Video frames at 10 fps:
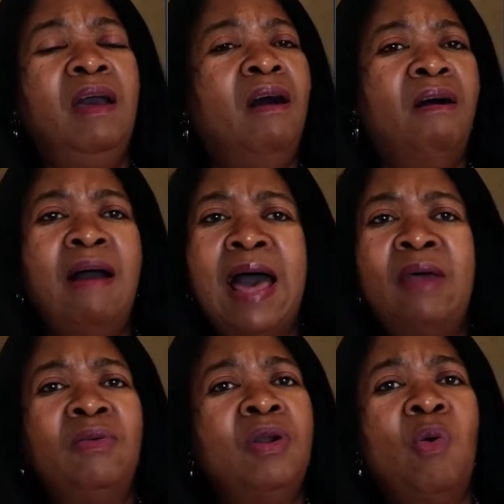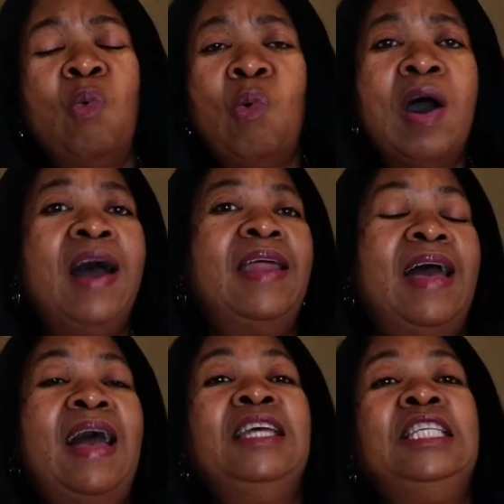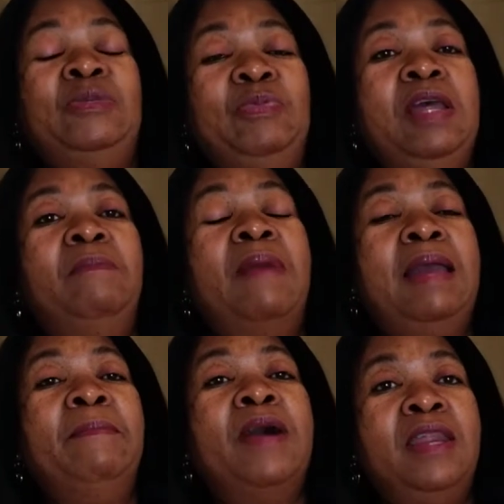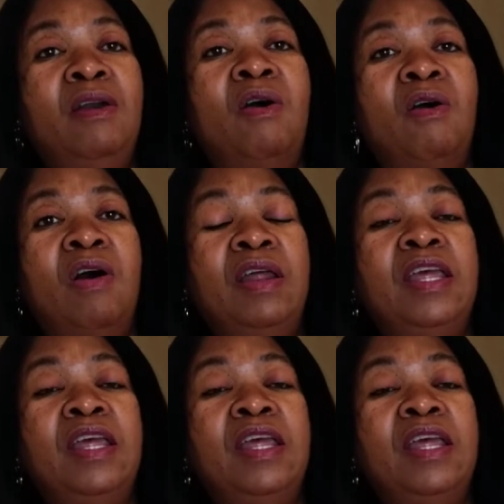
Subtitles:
or I don't know what I spent my money on.